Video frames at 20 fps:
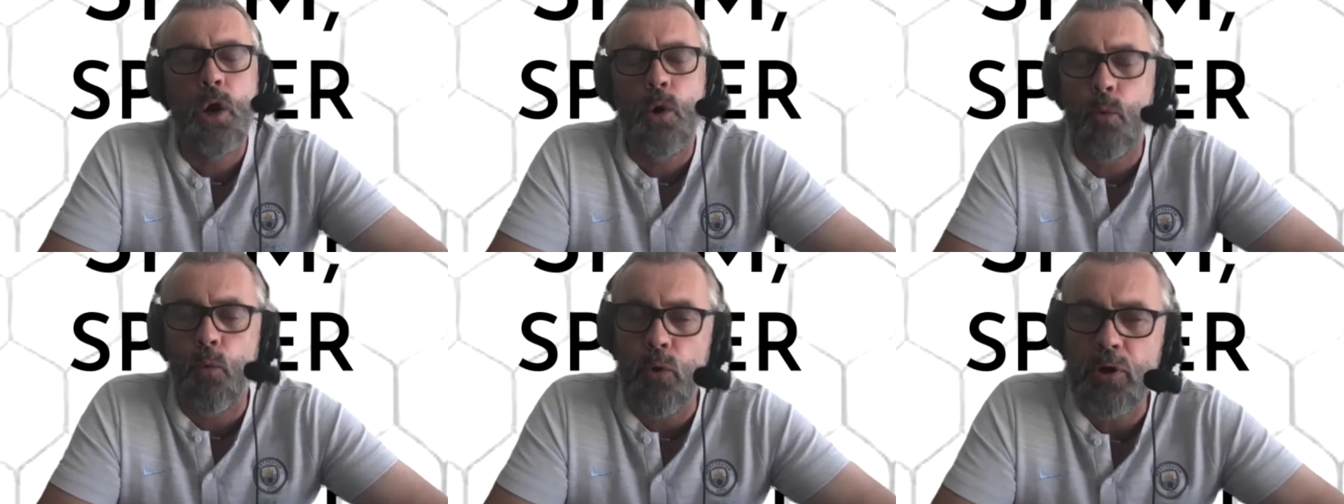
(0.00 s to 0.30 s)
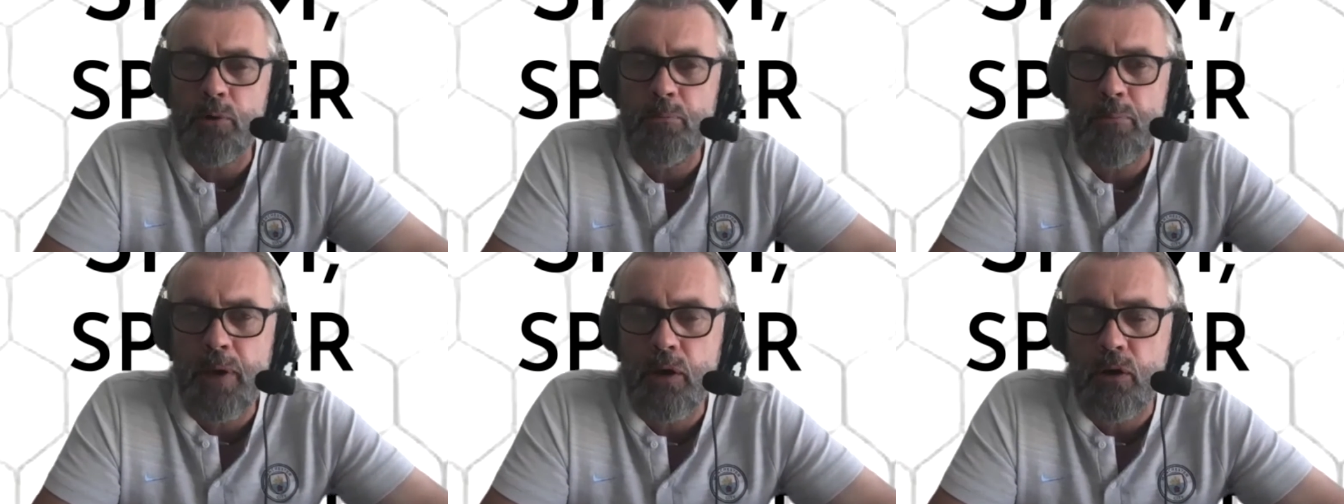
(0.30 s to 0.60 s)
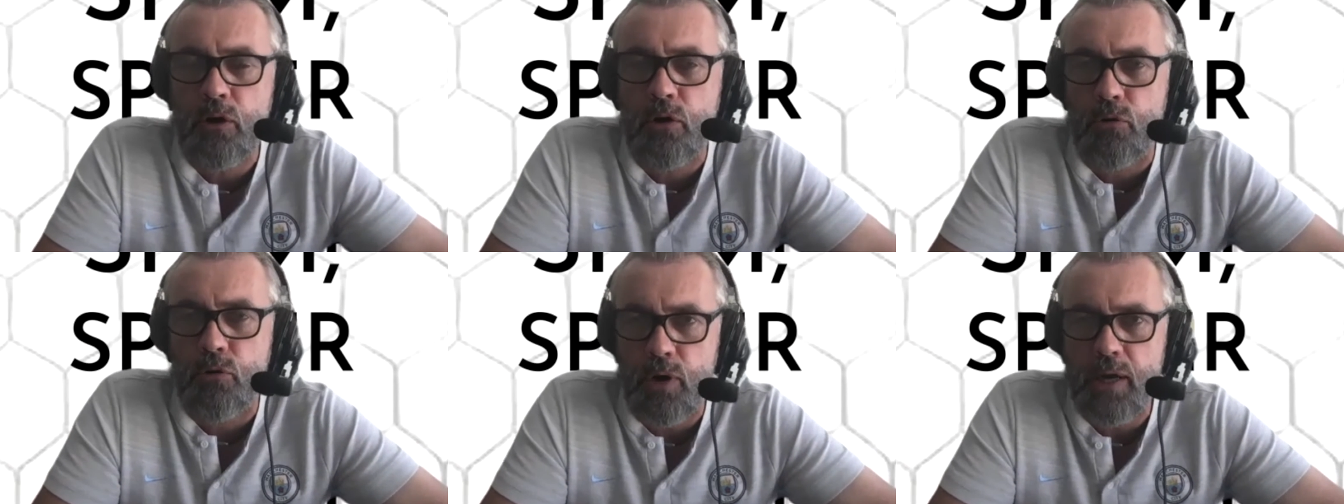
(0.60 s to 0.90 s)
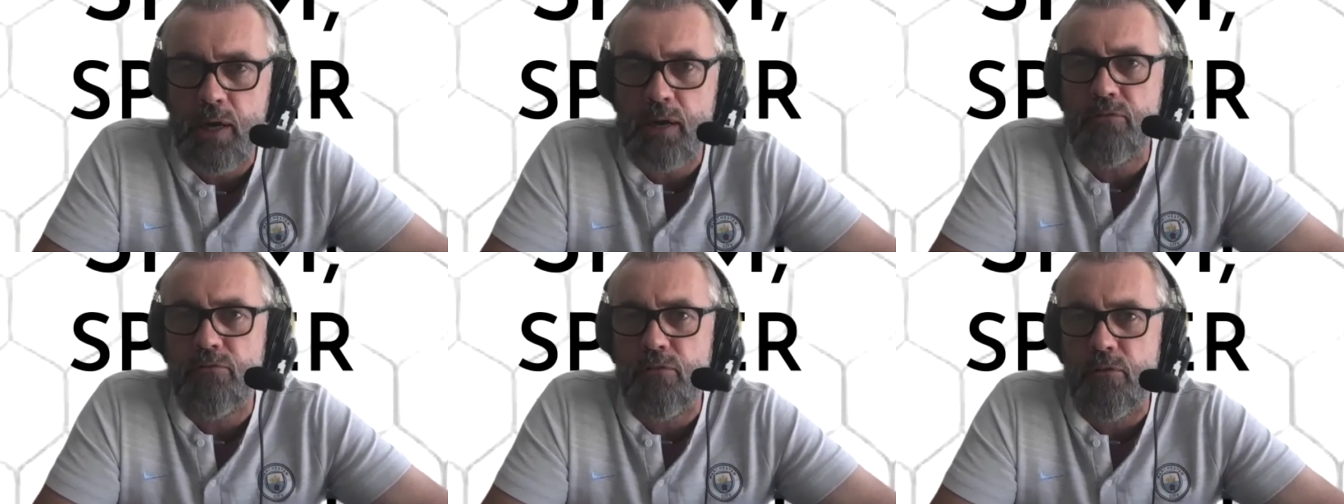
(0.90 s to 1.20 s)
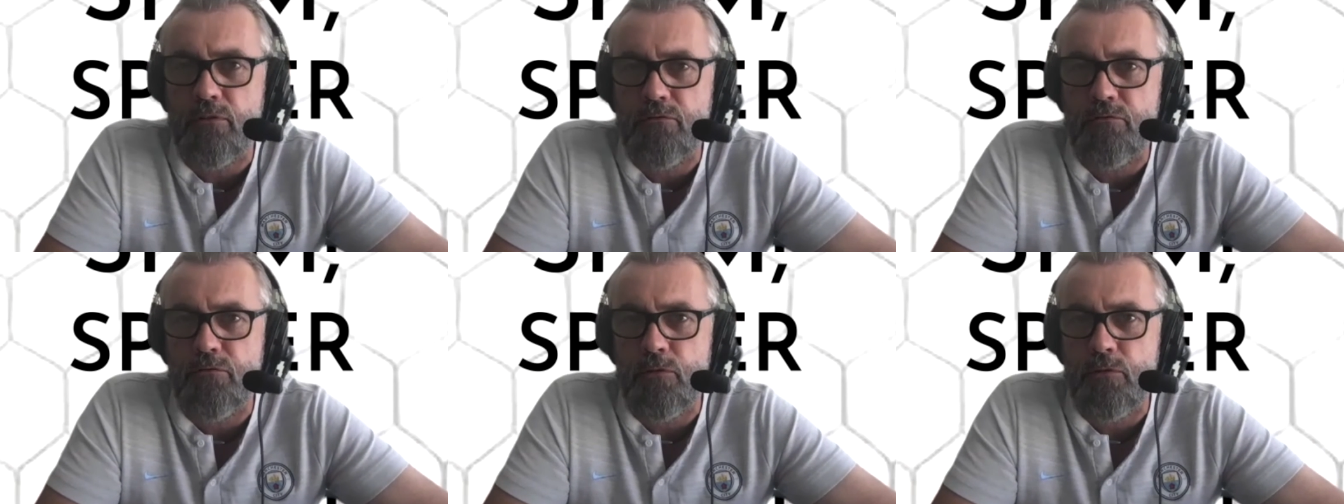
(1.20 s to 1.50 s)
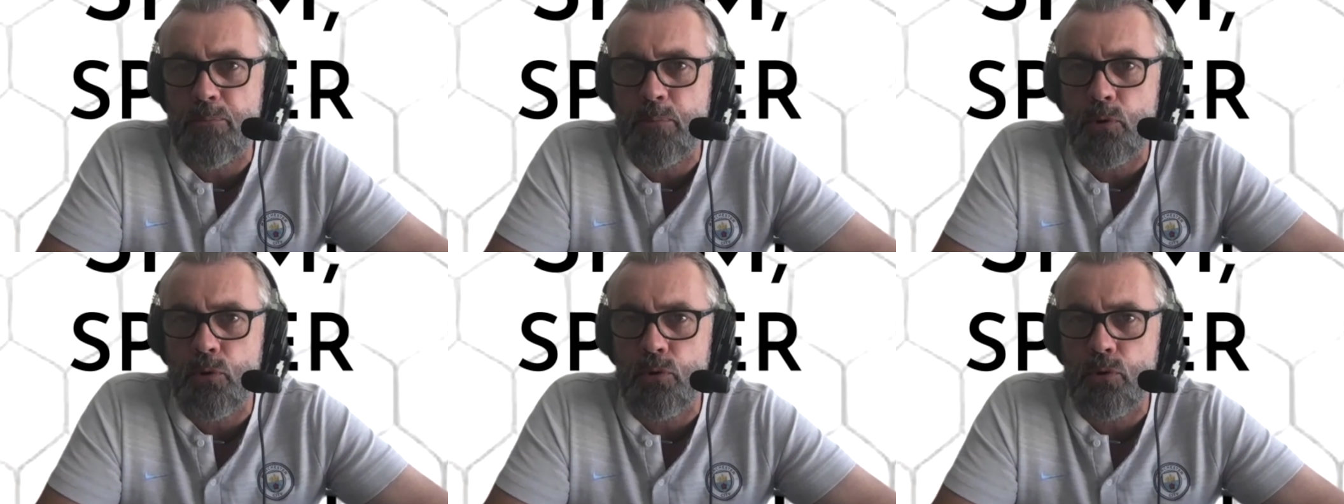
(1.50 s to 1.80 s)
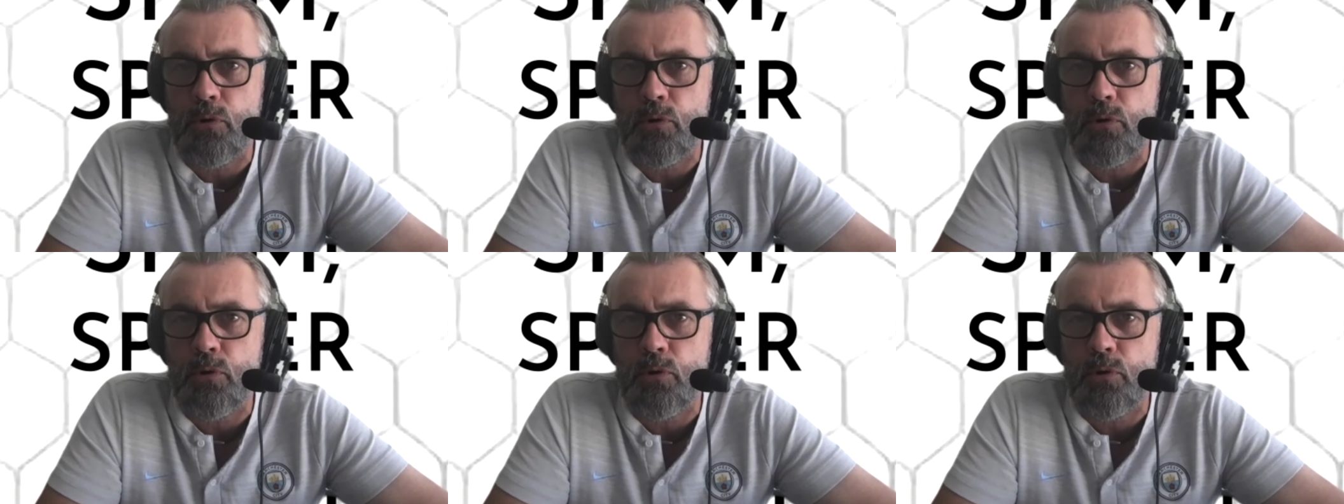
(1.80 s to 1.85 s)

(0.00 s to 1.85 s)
What about great for football?